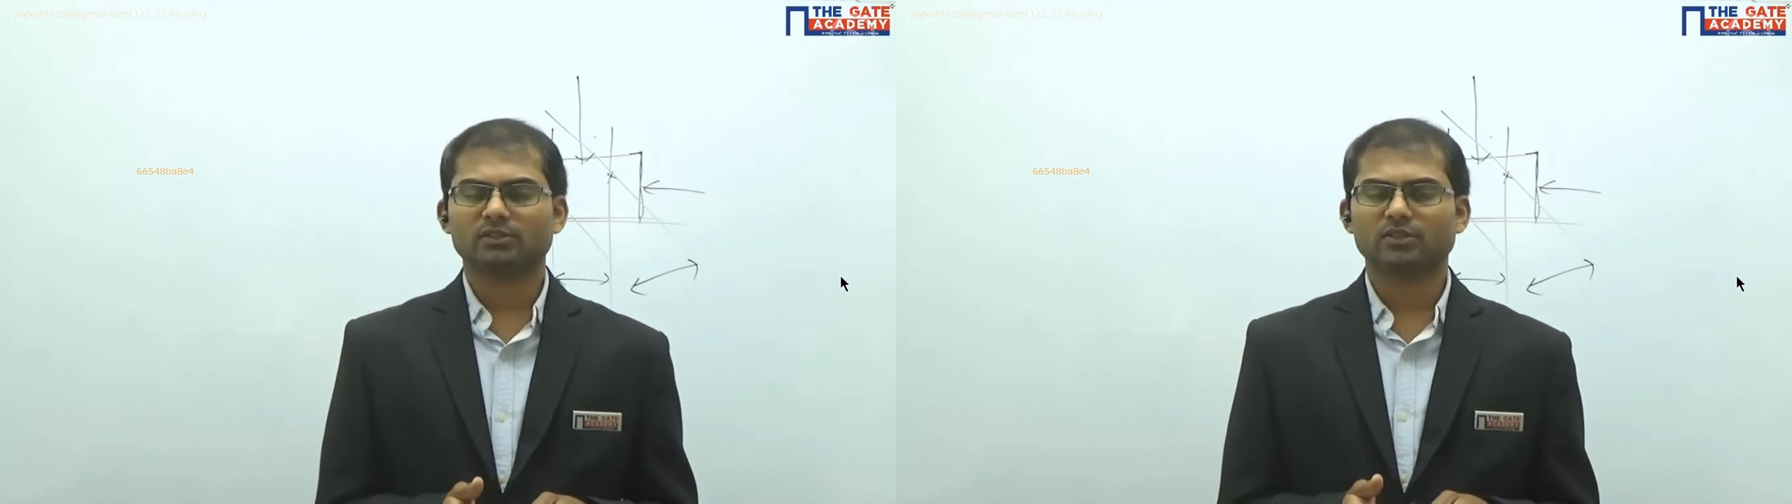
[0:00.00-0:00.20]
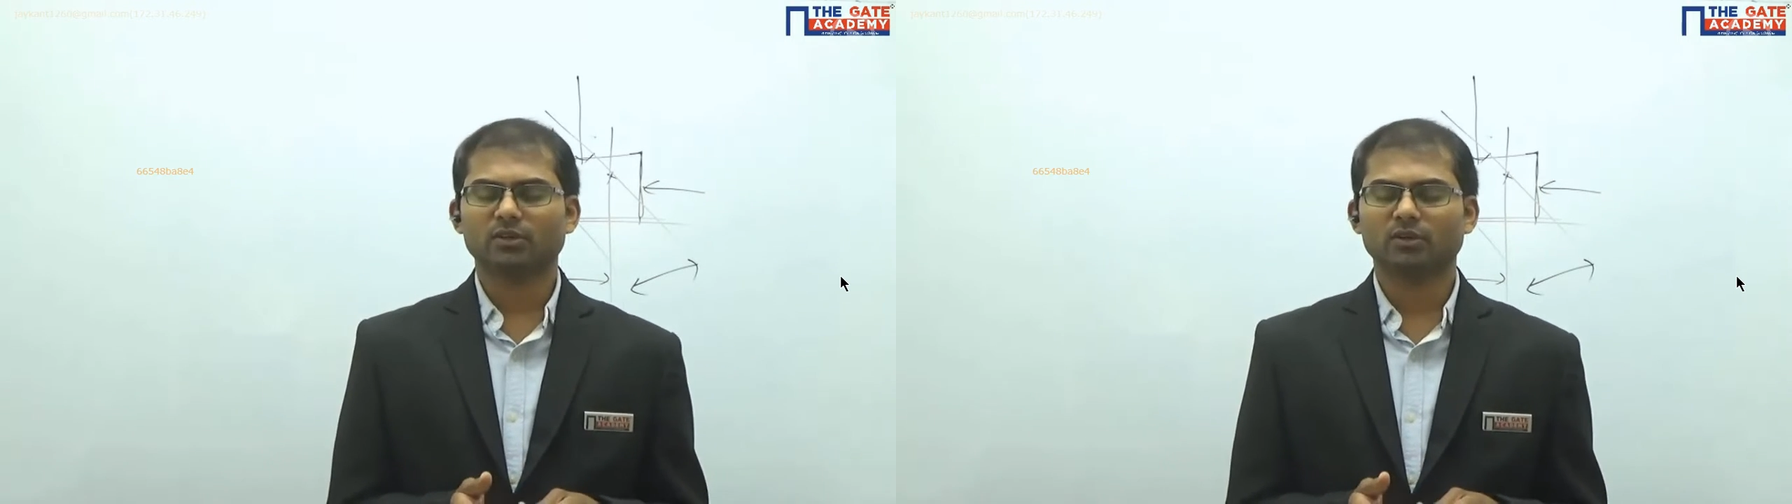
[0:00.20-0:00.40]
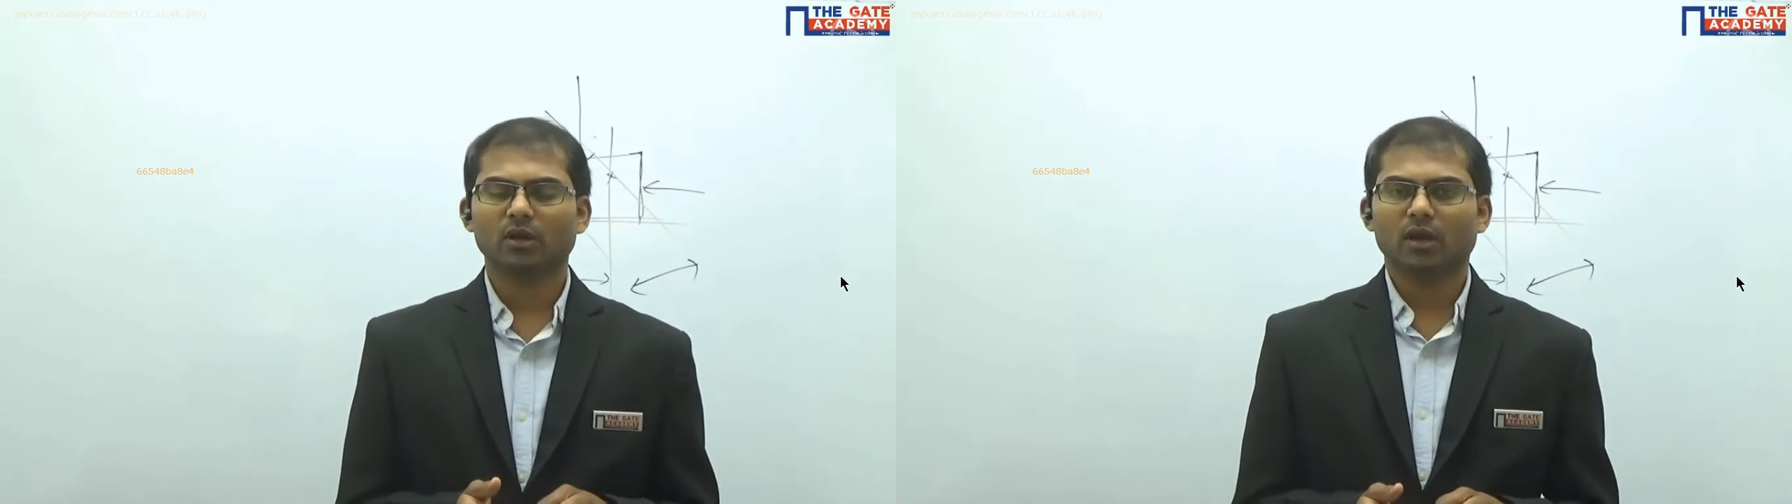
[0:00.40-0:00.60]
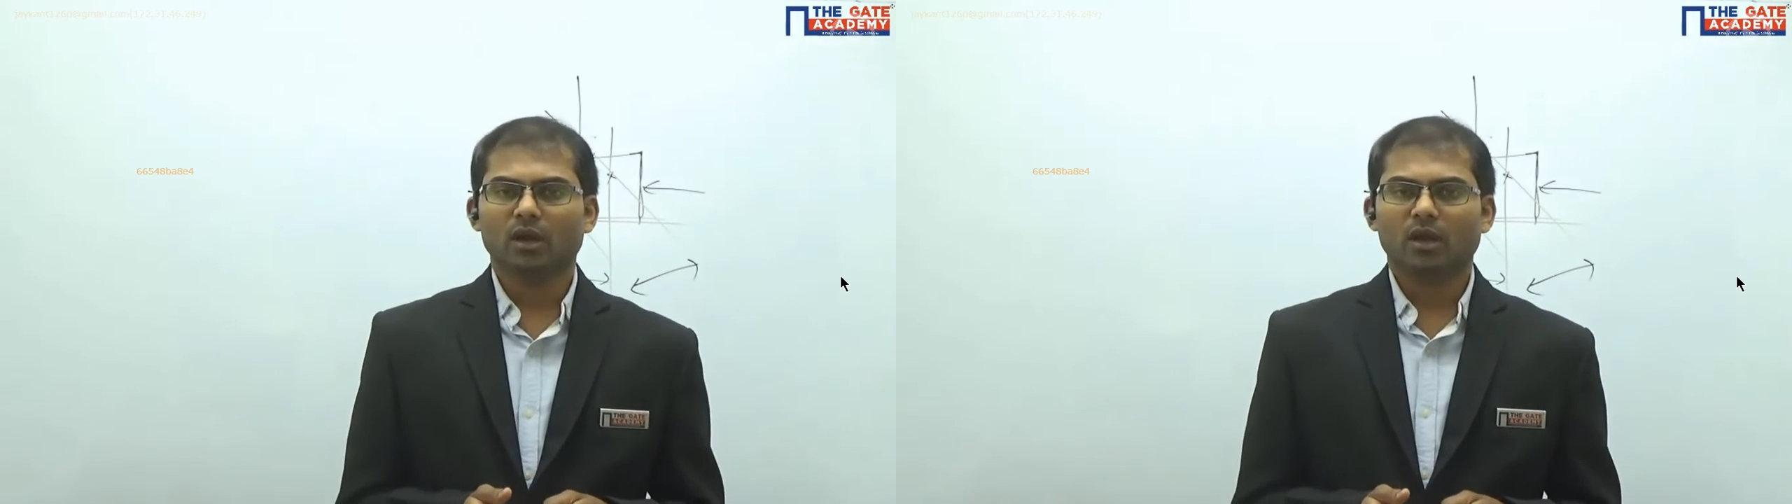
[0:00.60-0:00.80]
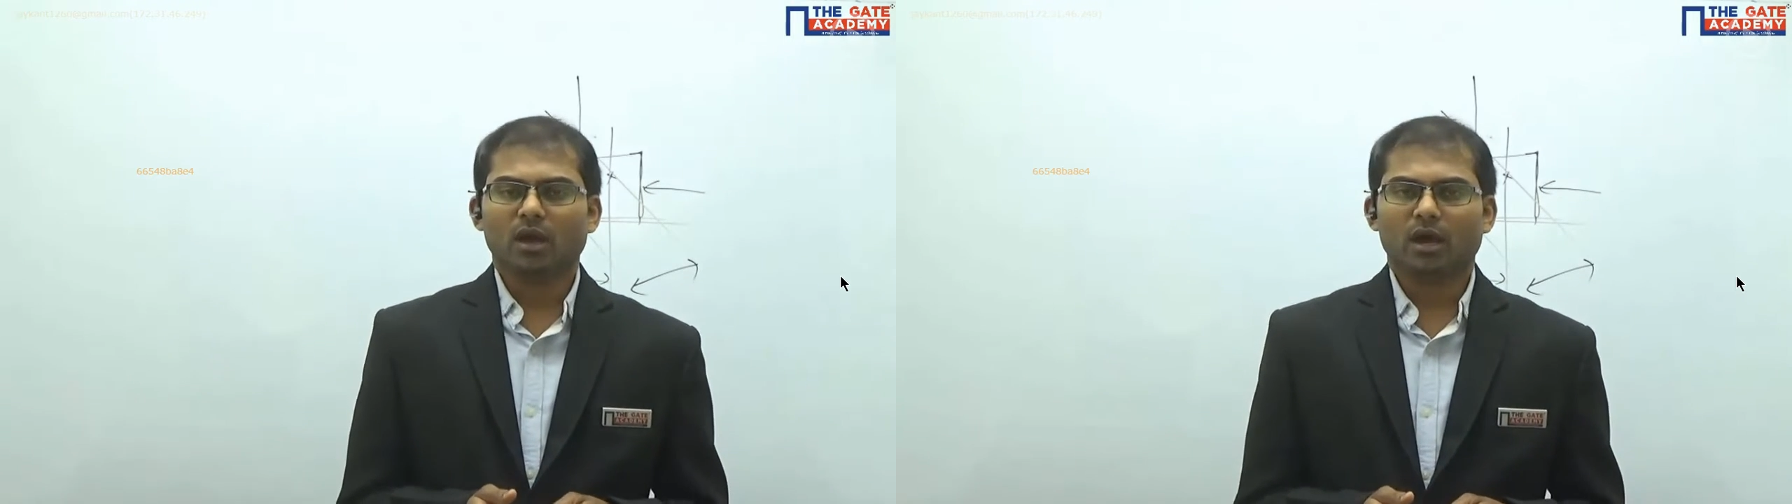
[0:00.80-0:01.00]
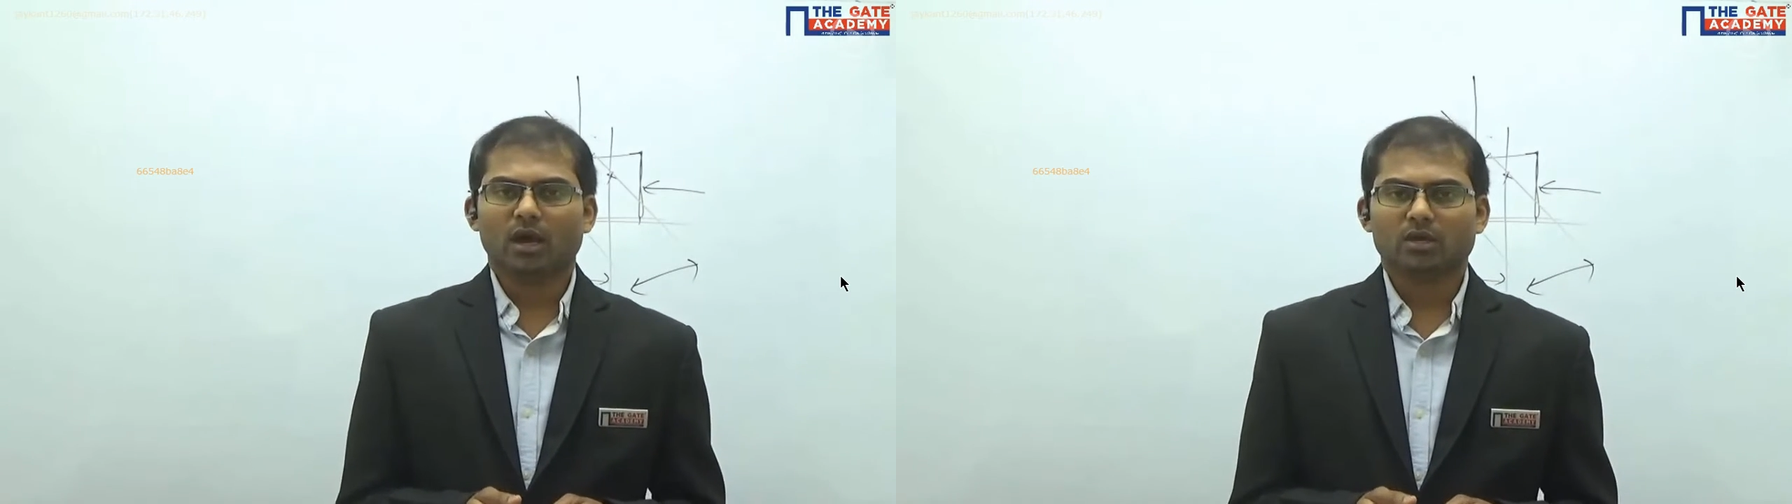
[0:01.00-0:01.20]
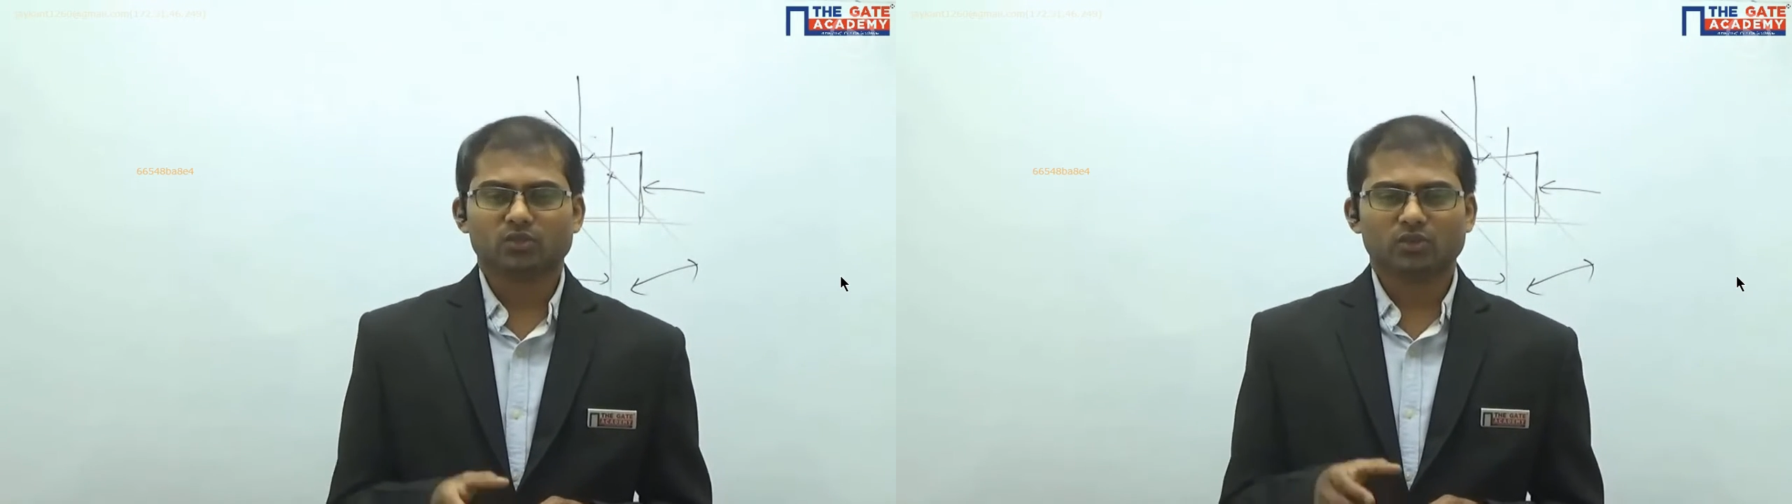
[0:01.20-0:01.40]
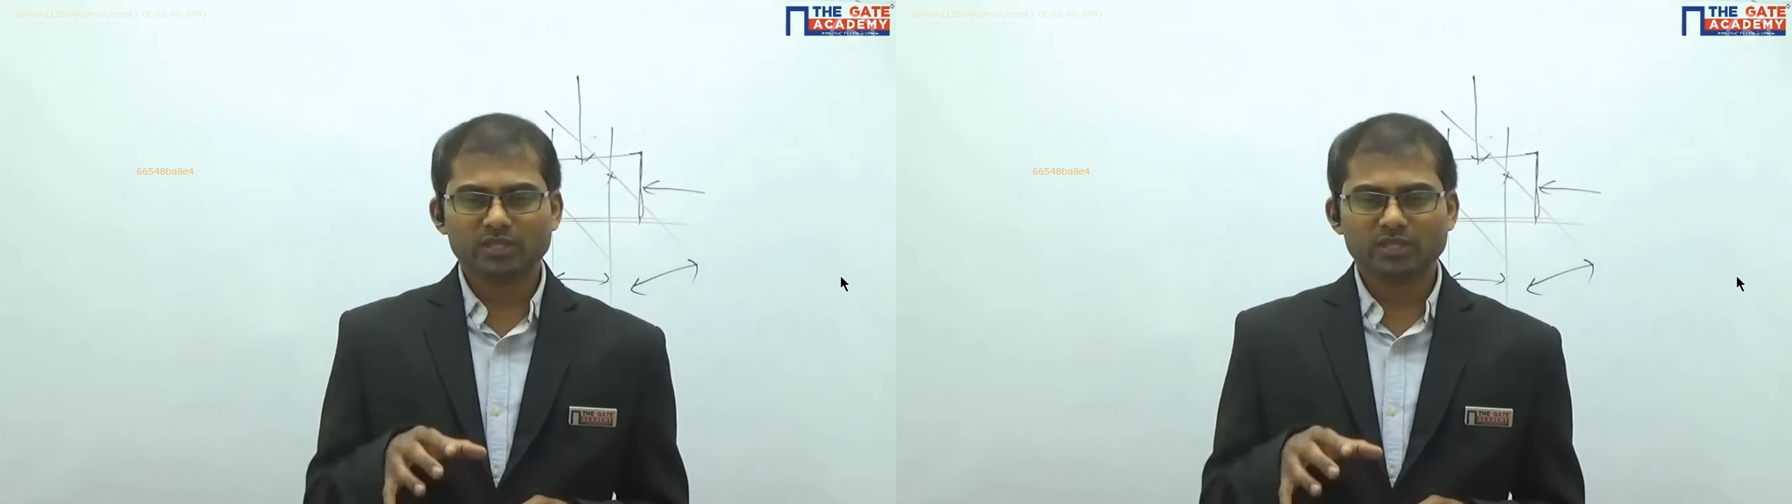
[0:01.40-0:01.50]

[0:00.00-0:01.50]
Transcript: So in